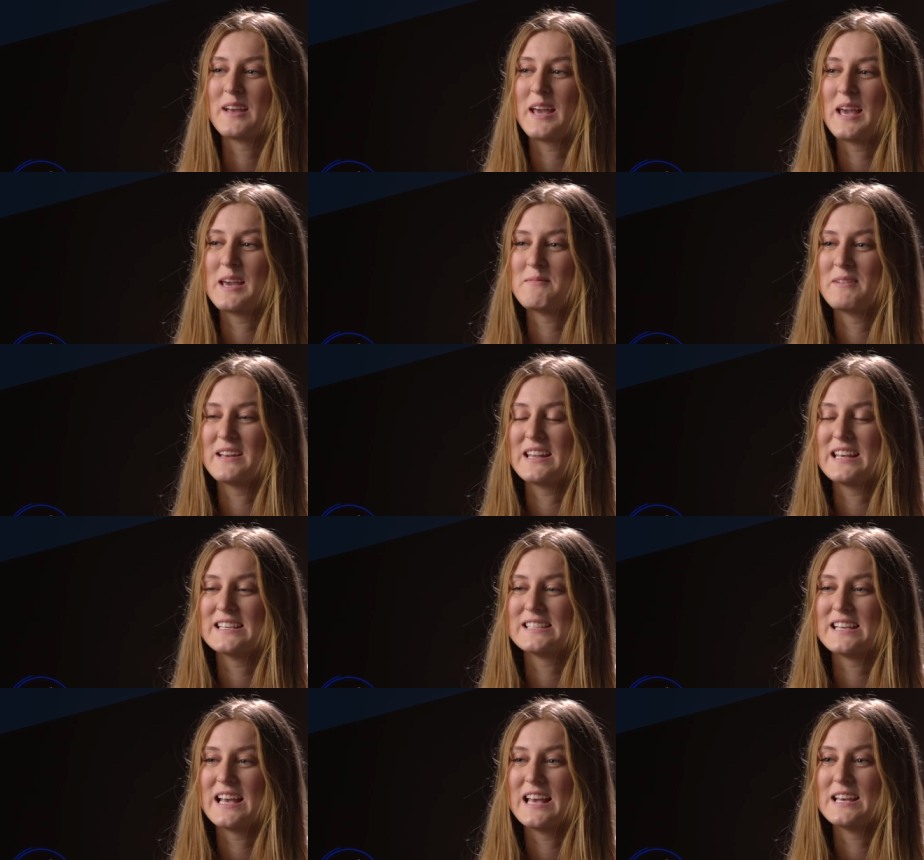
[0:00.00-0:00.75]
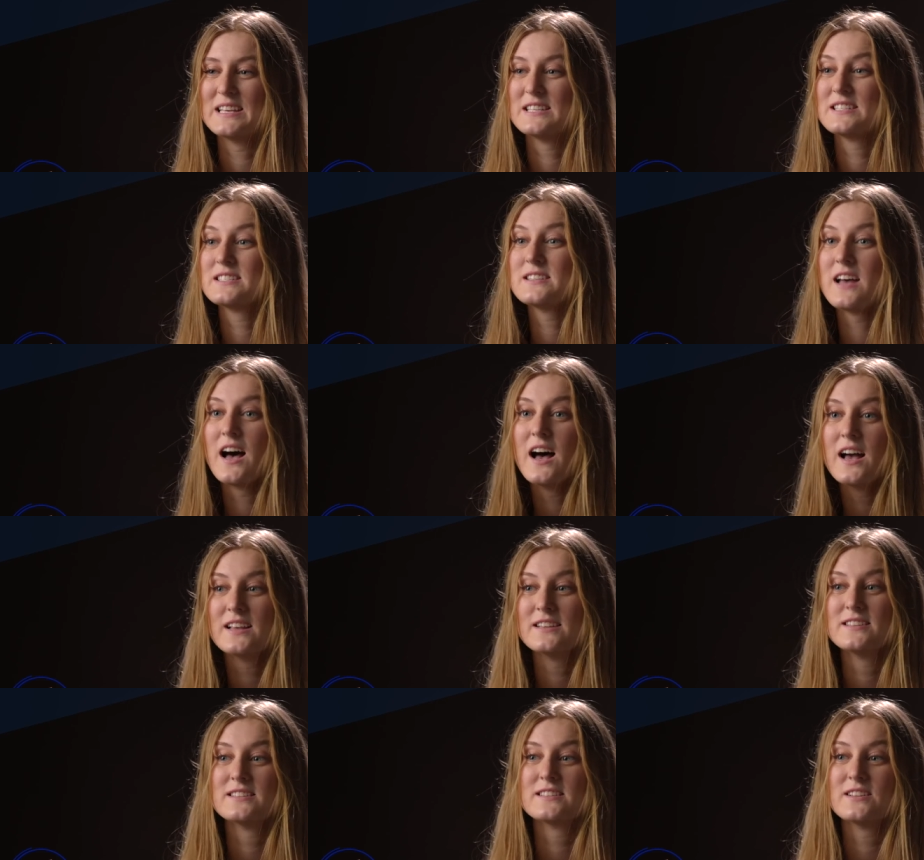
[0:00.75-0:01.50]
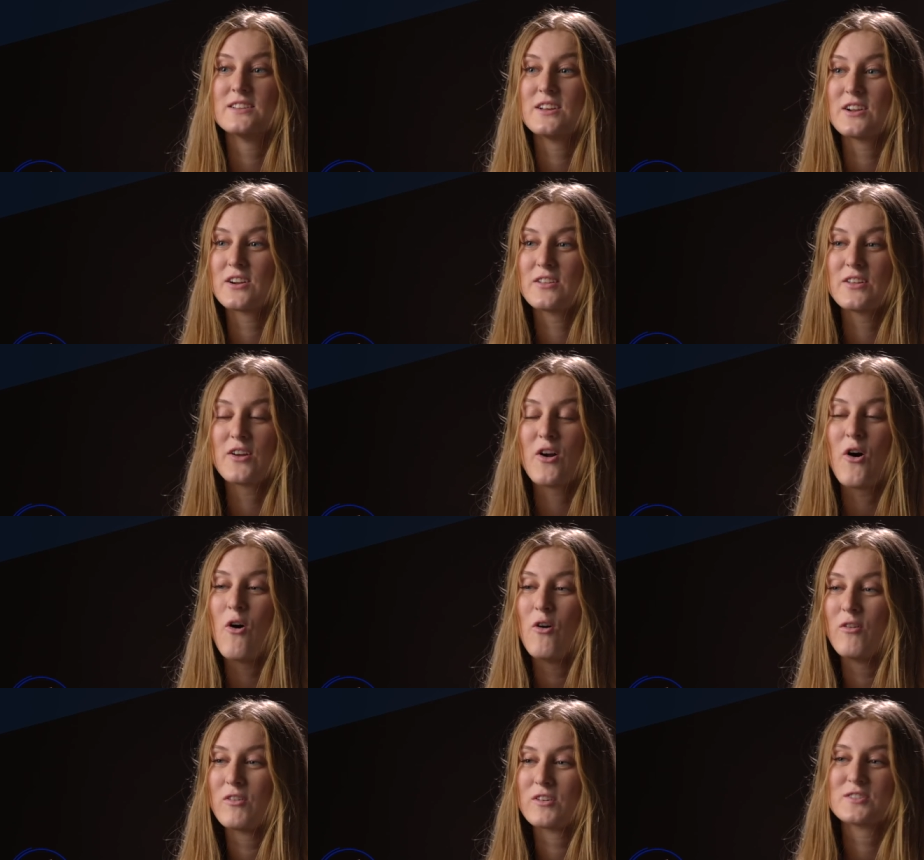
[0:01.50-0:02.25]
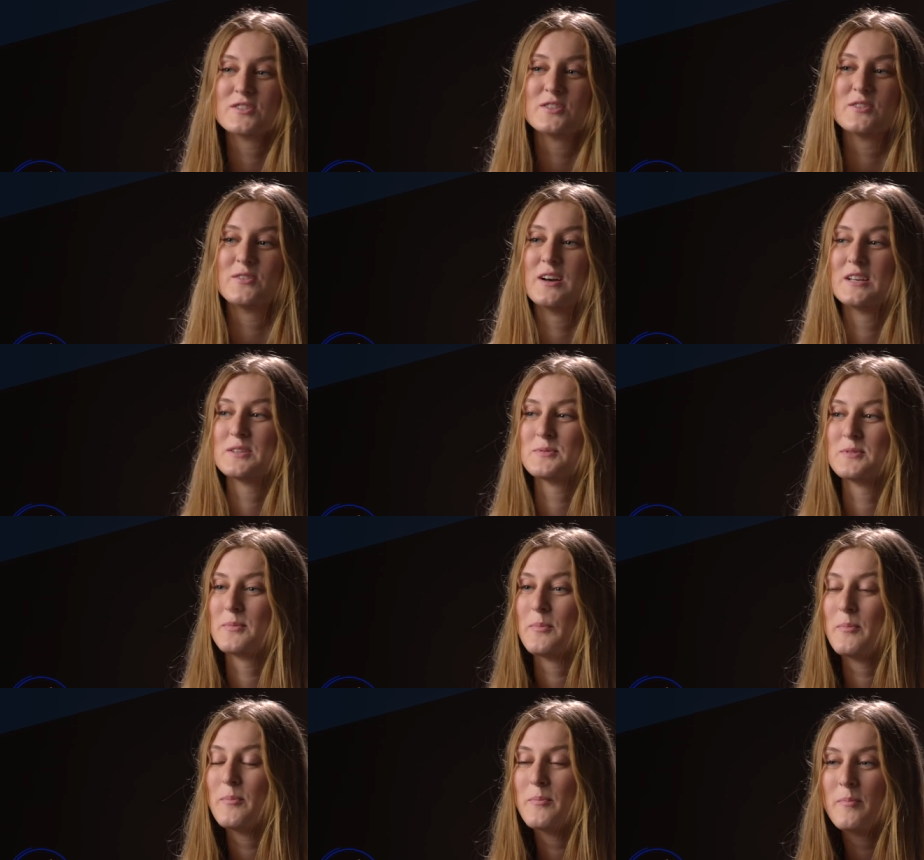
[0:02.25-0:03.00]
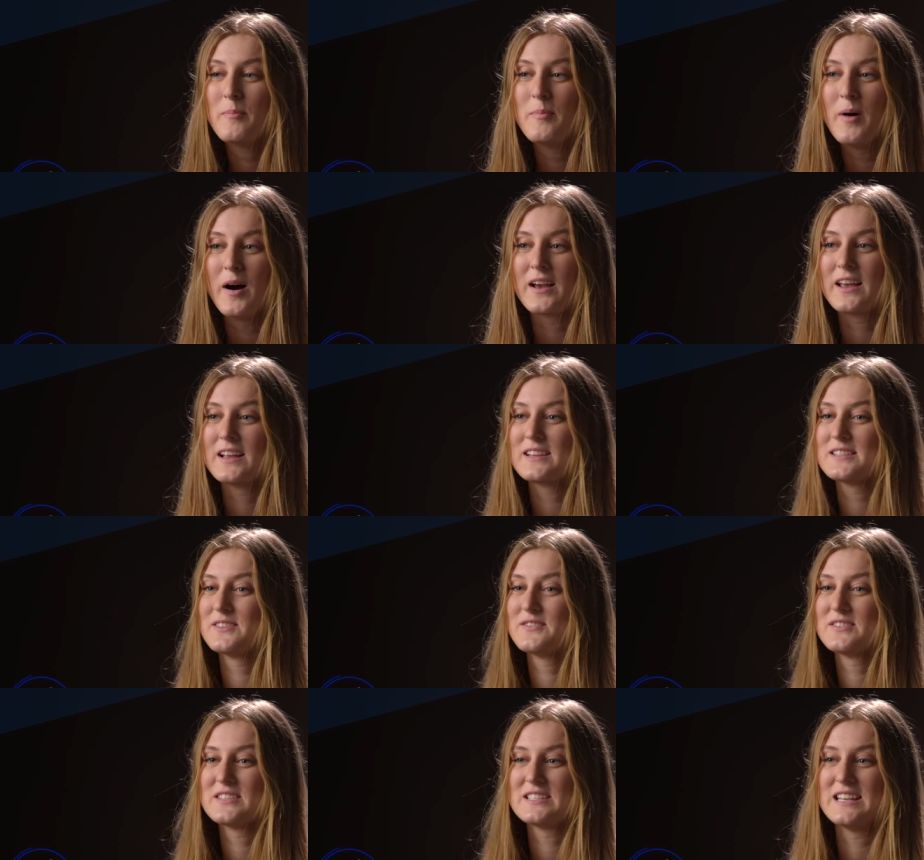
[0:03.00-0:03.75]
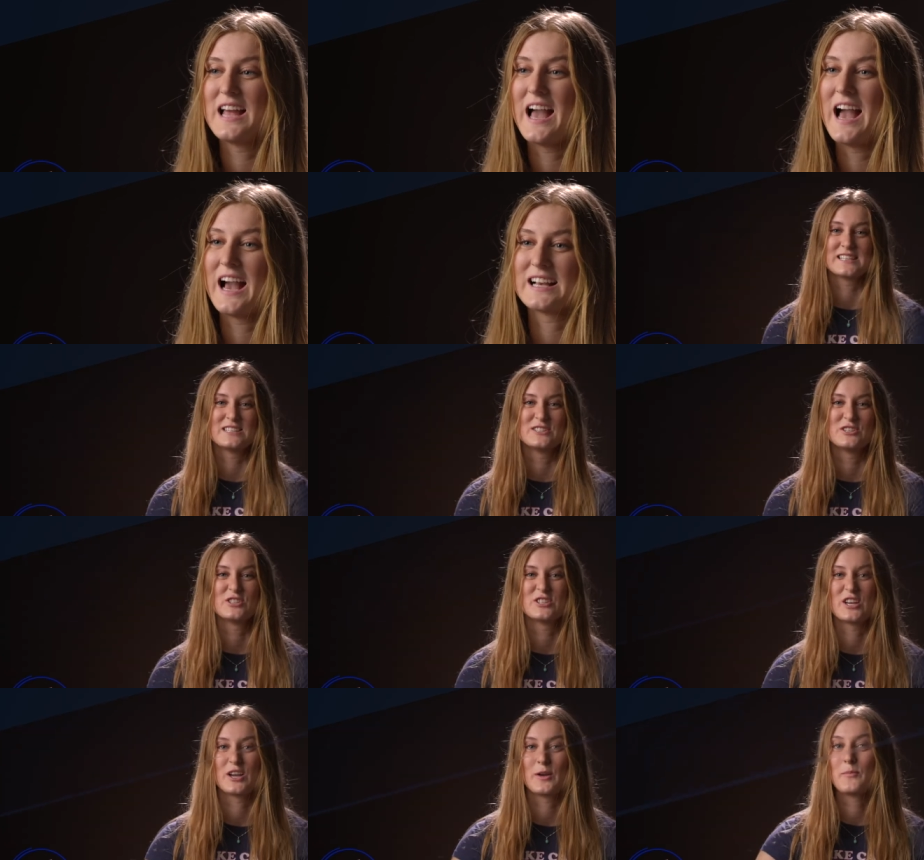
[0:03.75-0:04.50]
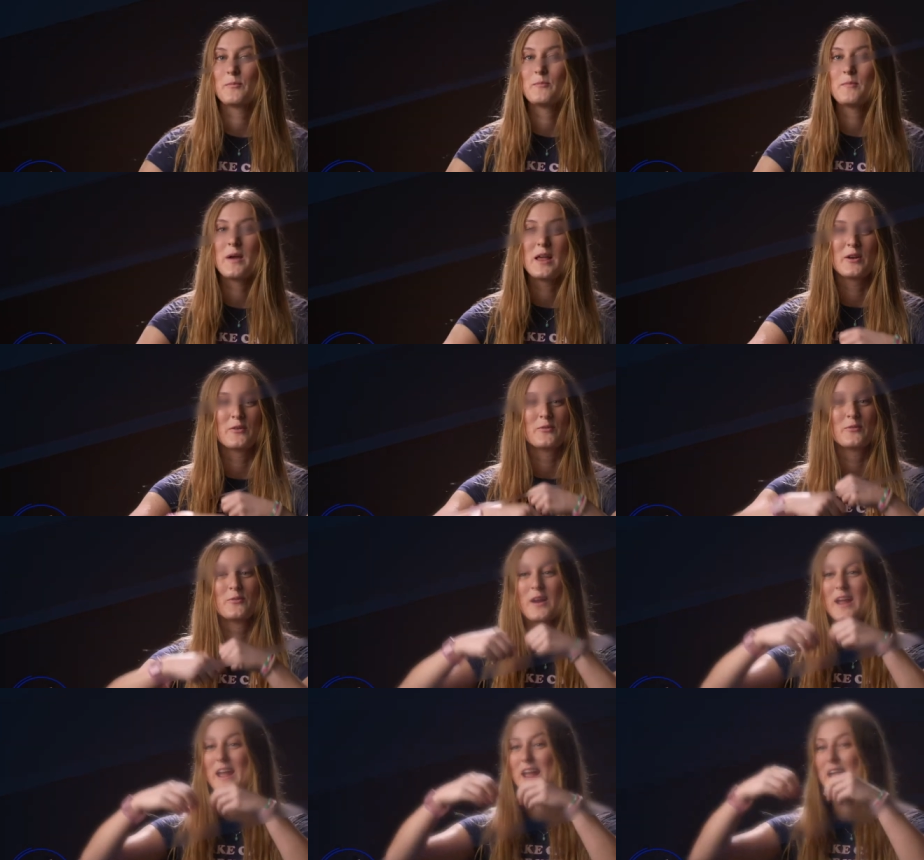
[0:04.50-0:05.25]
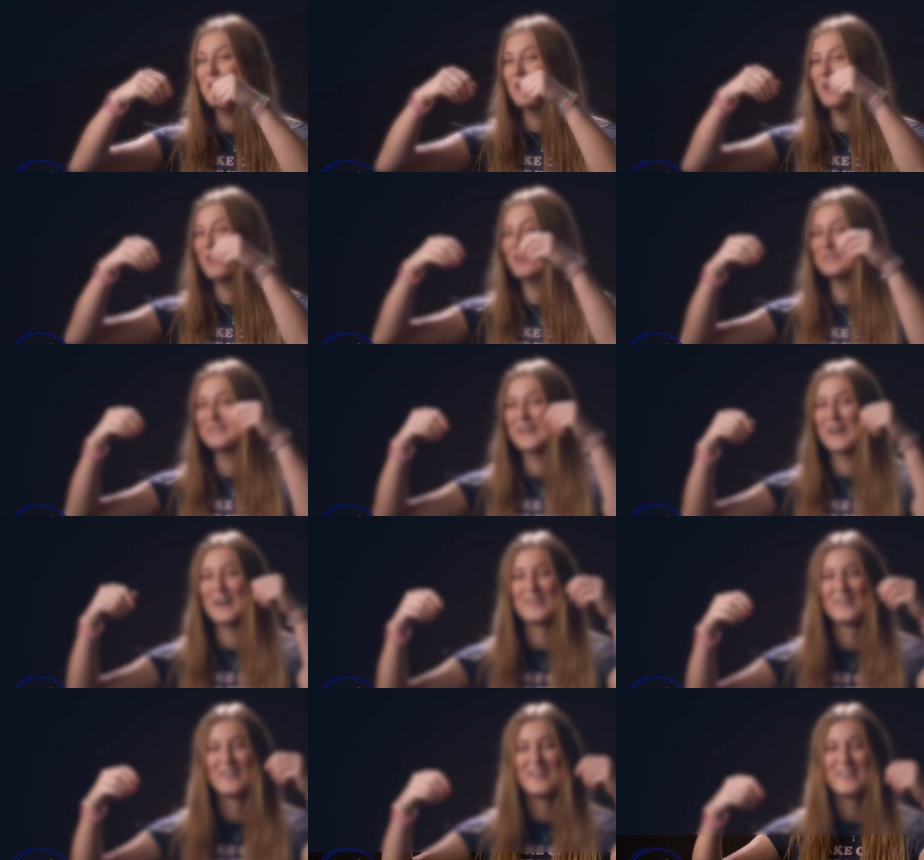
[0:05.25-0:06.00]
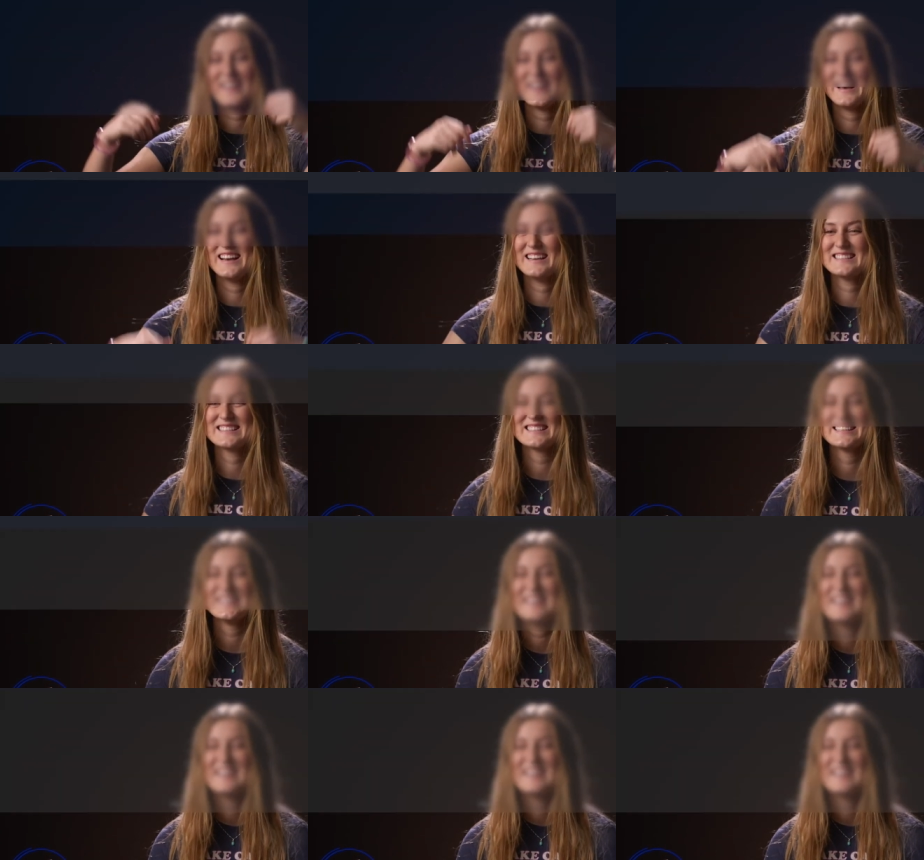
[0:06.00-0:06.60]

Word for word: game and he sent his sons literally over to us with buckets of snacks and just like made it rain all down on us.